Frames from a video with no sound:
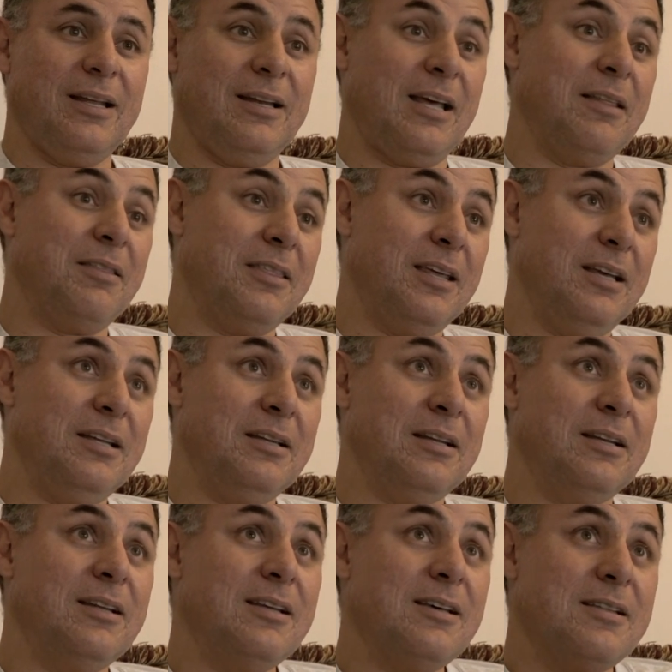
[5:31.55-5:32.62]
and I thinking
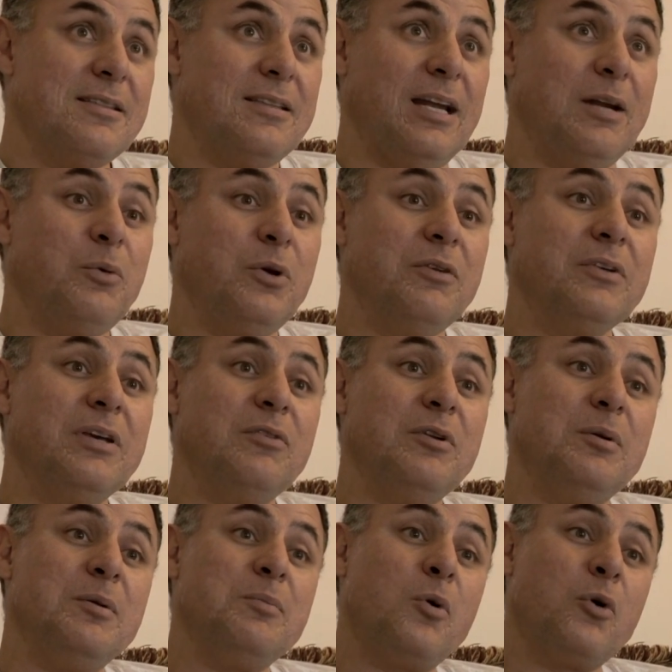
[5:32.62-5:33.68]
that it would have given
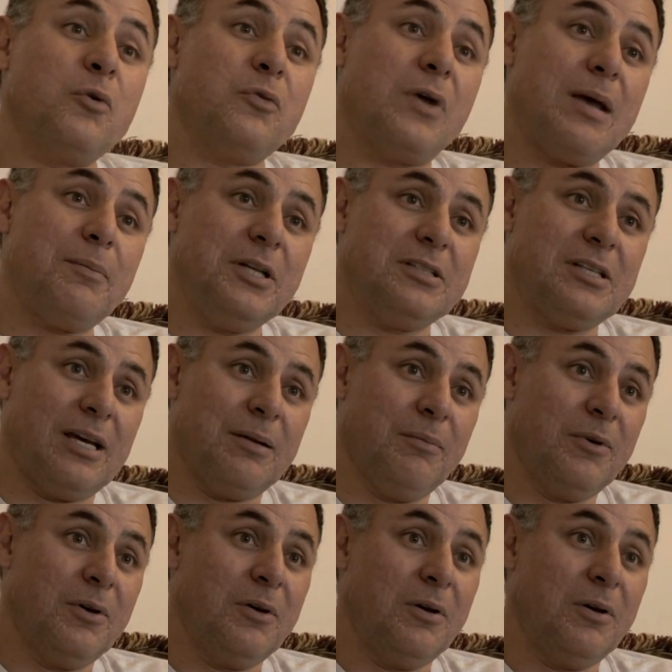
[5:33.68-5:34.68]
me more family time,